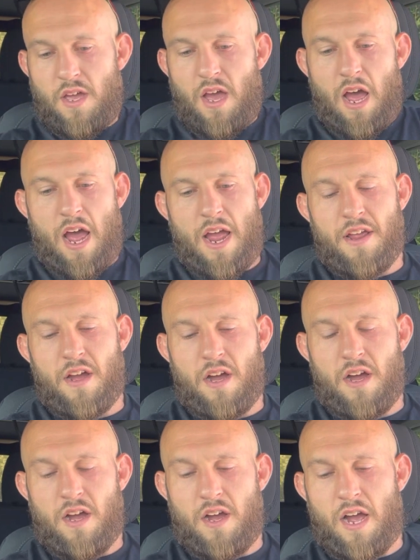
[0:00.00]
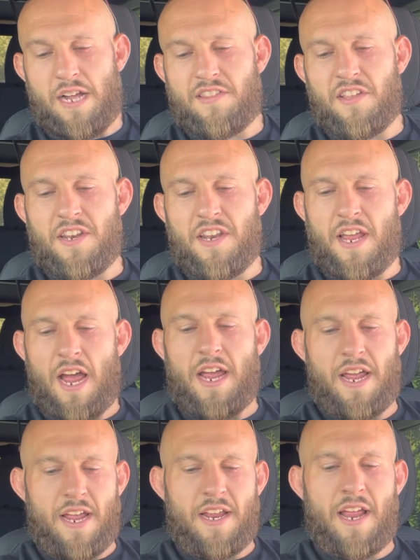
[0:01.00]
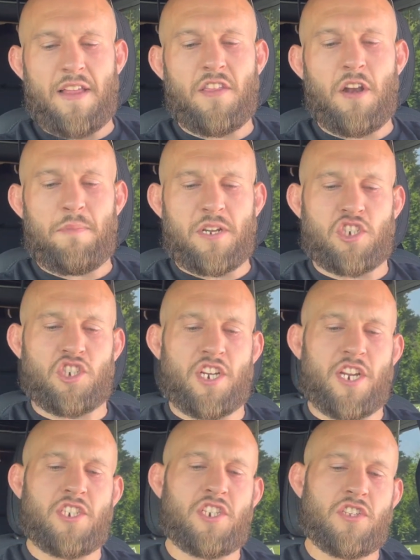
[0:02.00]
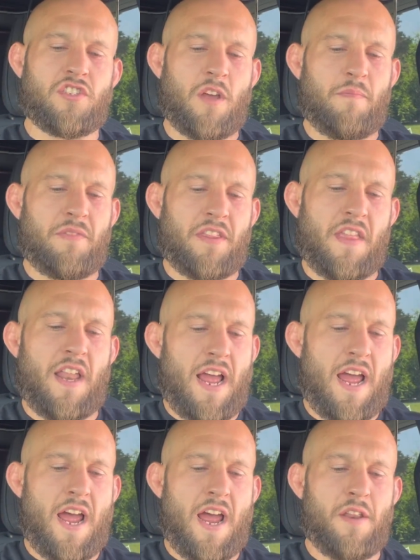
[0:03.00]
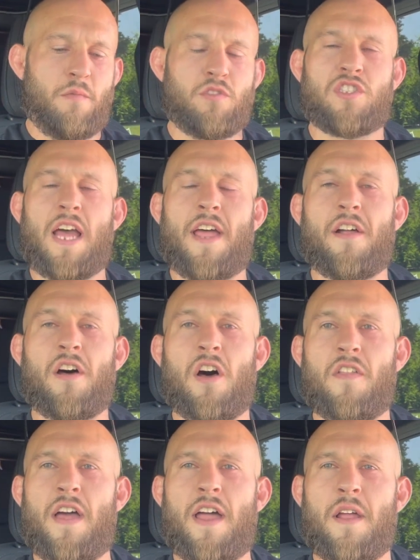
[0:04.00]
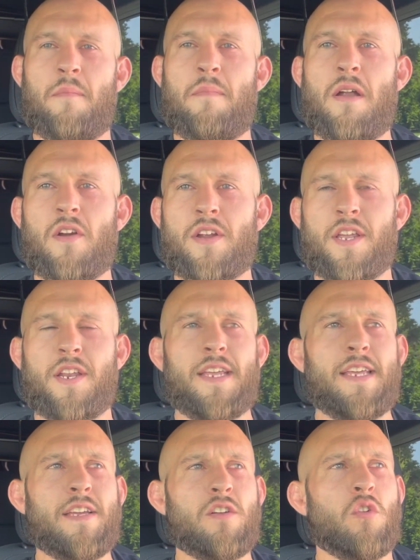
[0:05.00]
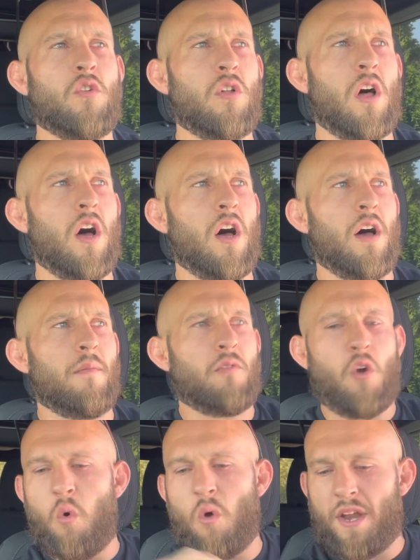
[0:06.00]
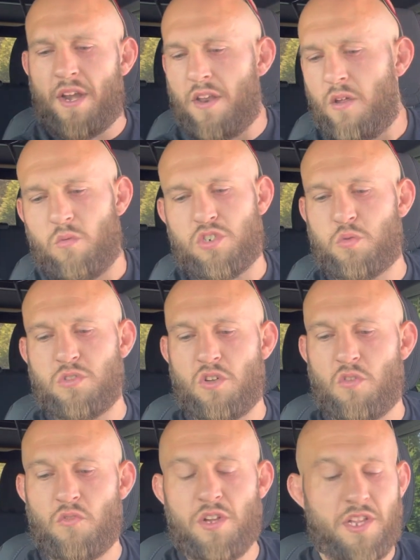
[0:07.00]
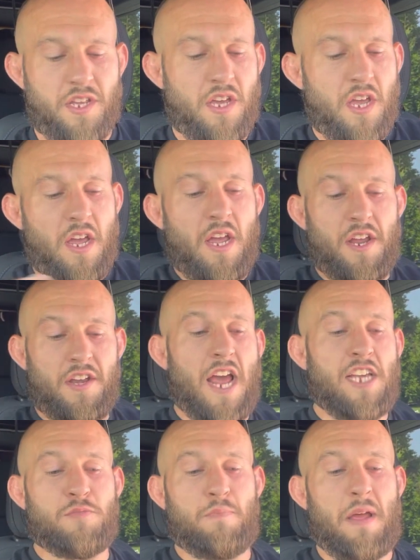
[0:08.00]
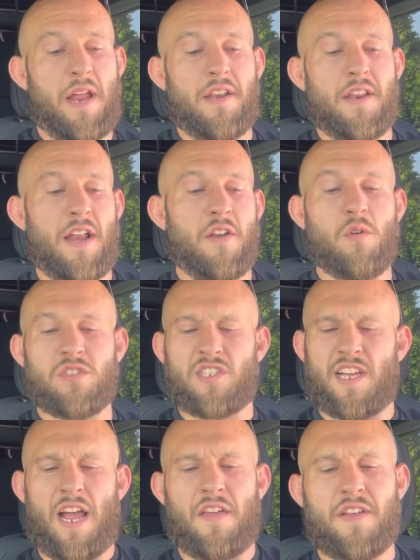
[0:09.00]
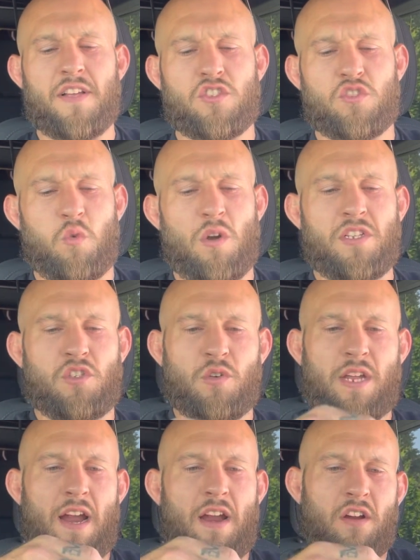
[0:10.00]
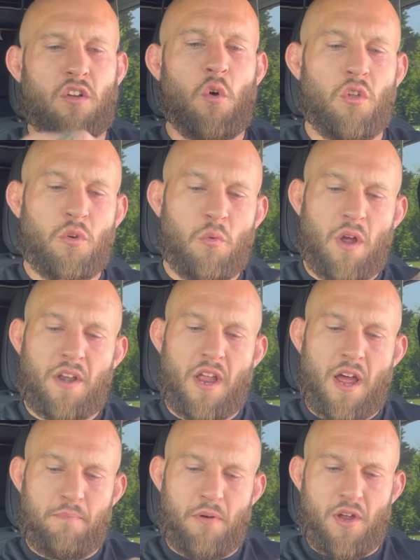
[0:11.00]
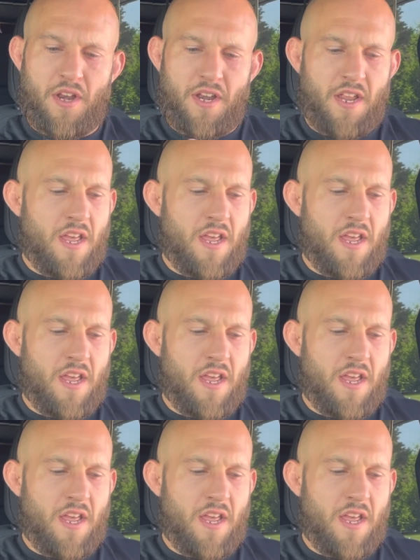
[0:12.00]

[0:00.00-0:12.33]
I uh, I didn't I, I, ended up exchanging something that I had. It was that uh, that American Eagle um, coin, which was a really nice pendant. I know it's like I think it's 22 karat gold or whatnot, but